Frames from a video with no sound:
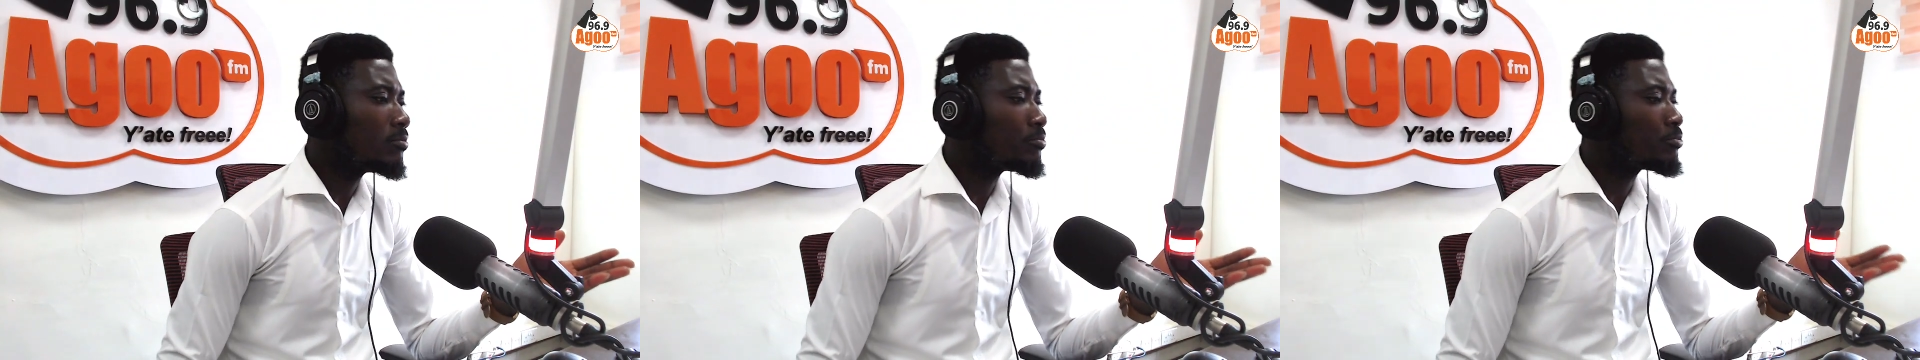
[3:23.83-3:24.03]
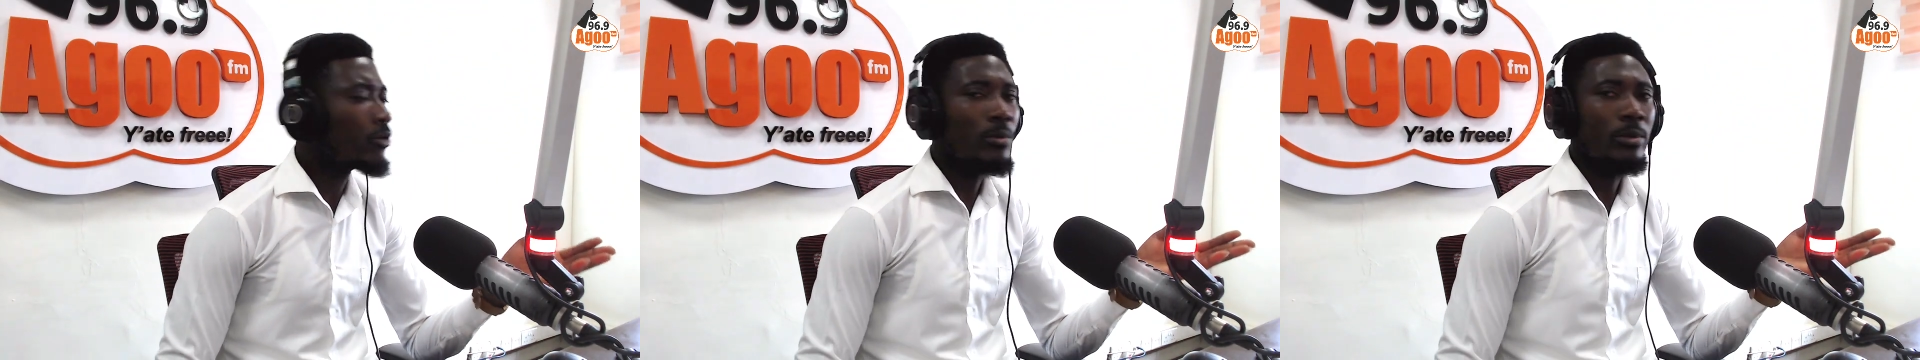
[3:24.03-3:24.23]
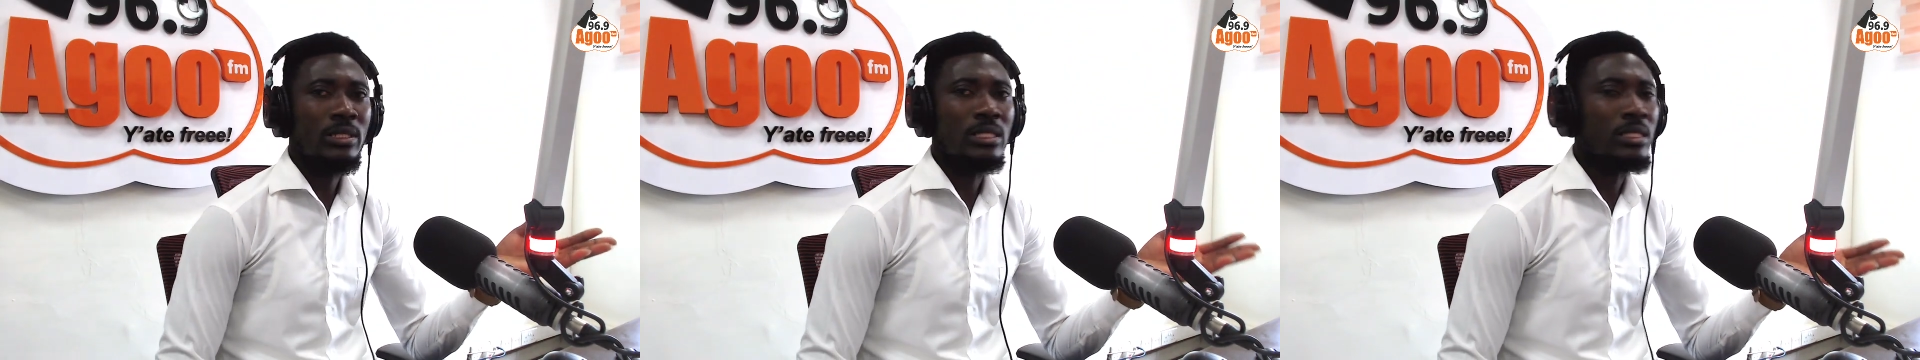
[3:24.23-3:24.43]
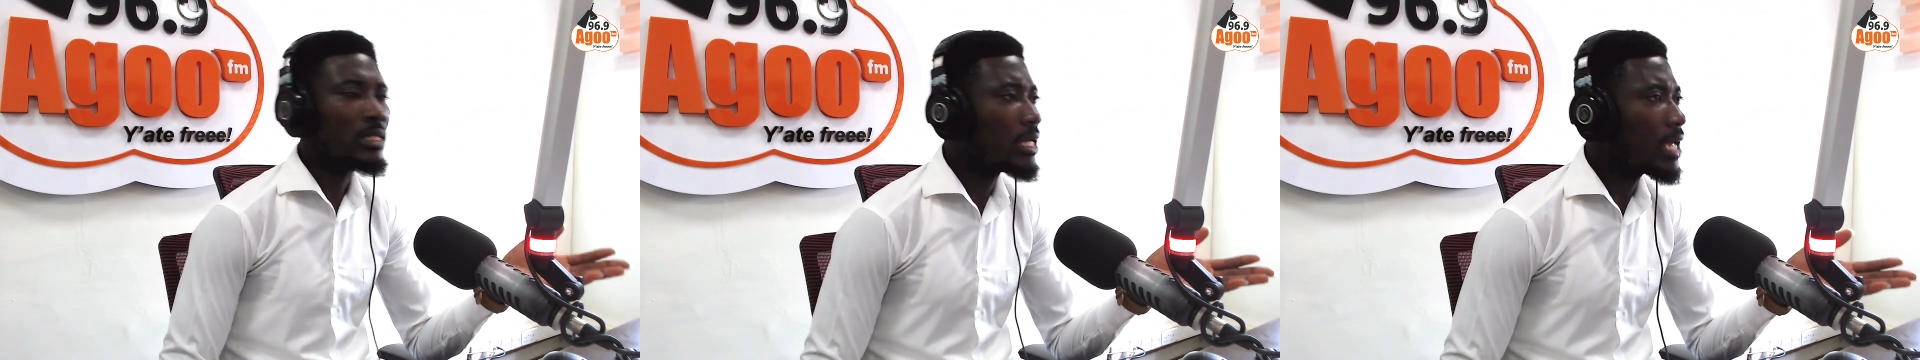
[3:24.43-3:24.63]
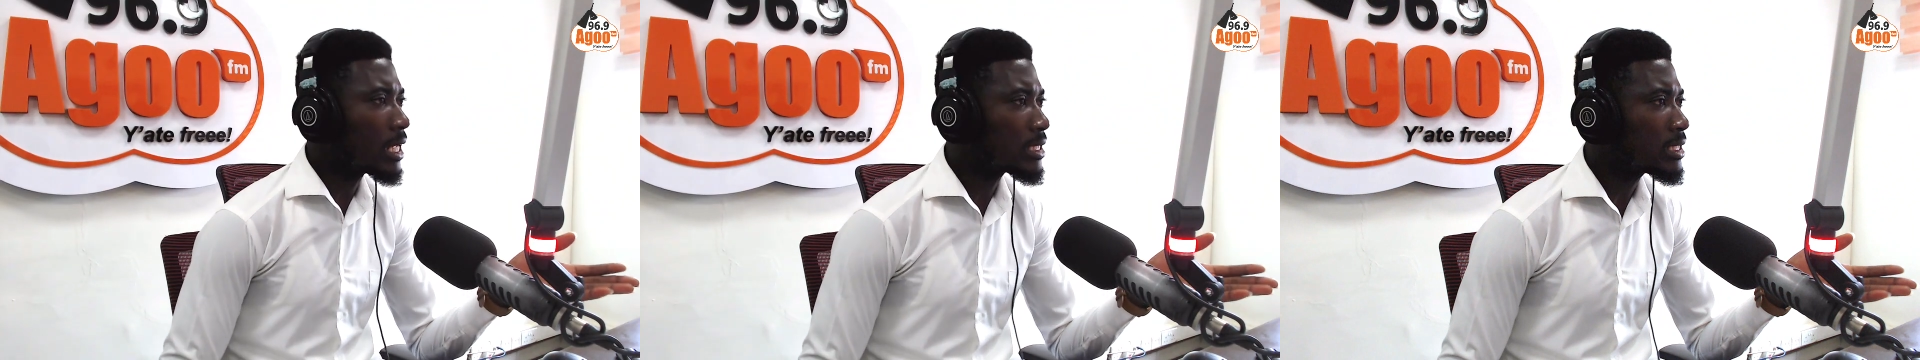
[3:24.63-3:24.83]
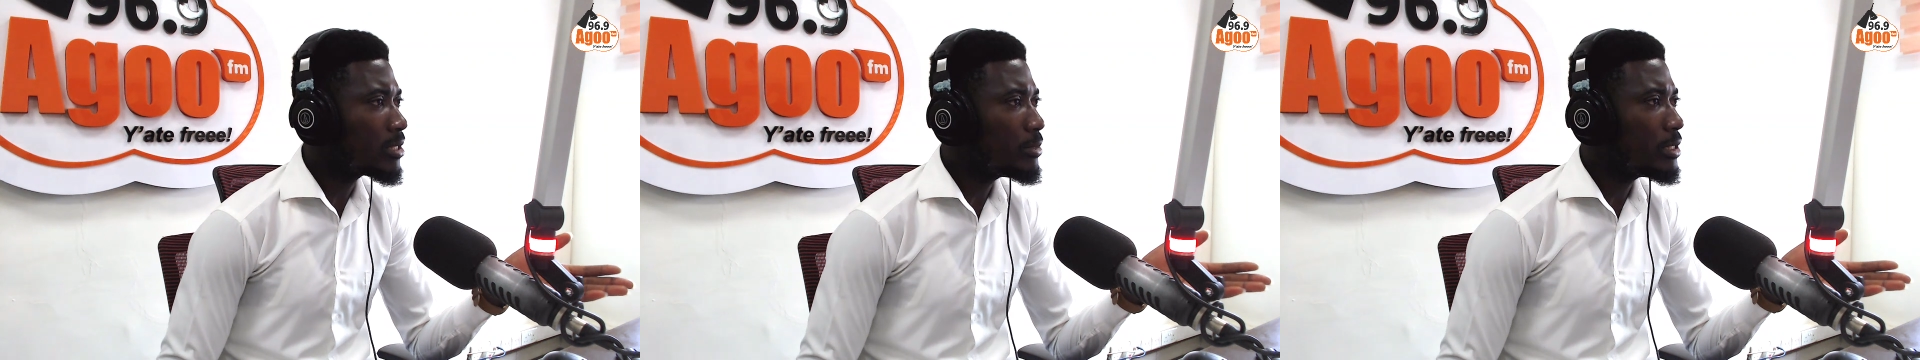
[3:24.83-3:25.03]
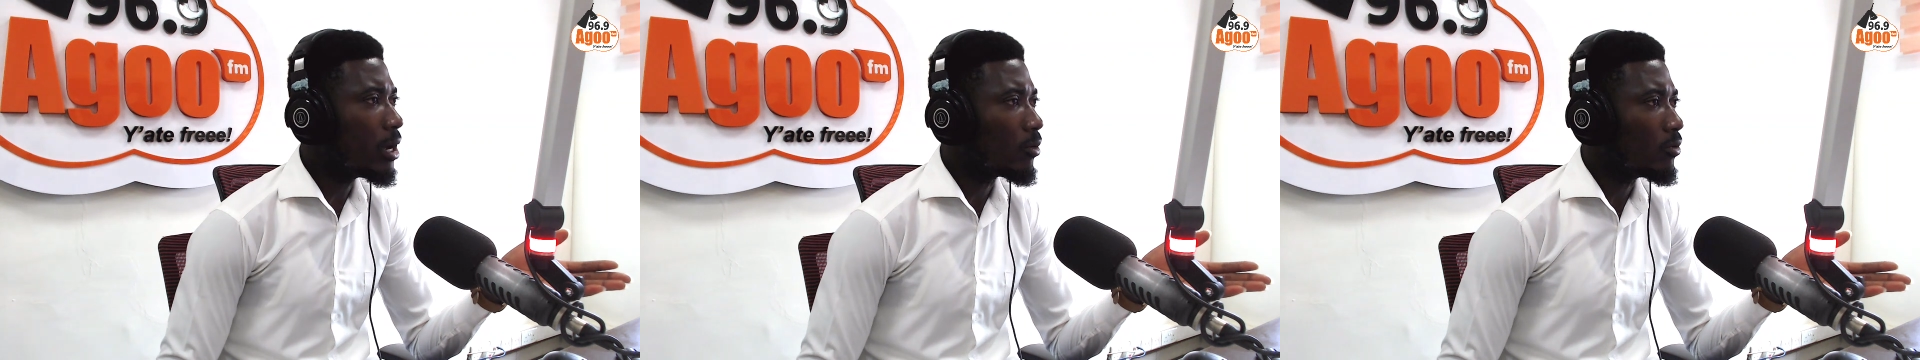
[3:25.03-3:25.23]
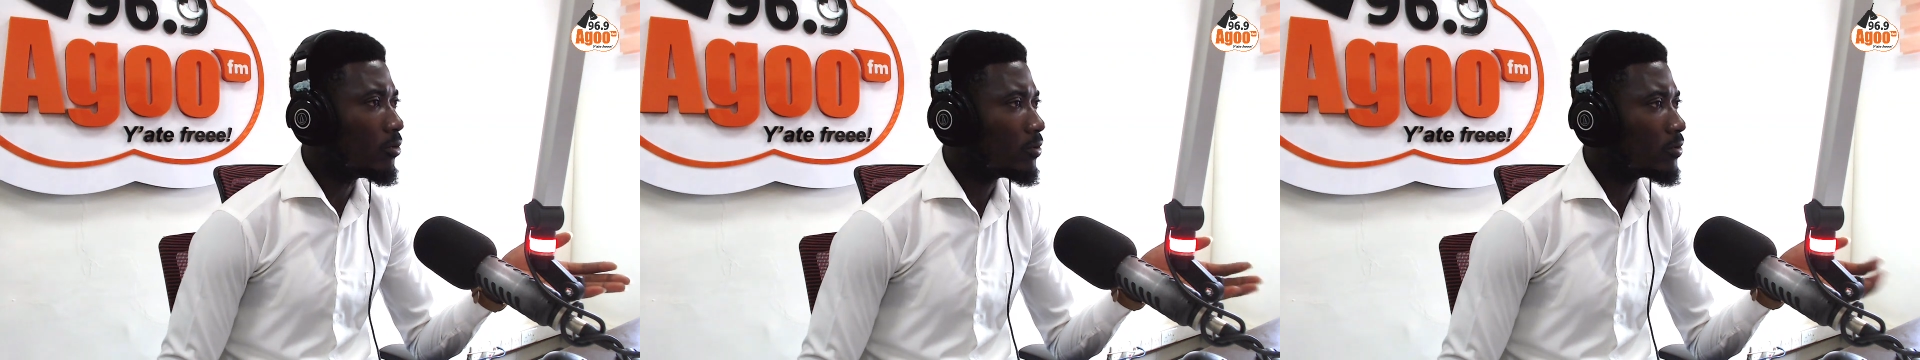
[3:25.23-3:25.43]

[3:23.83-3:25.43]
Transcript: promises say at titi bidaw.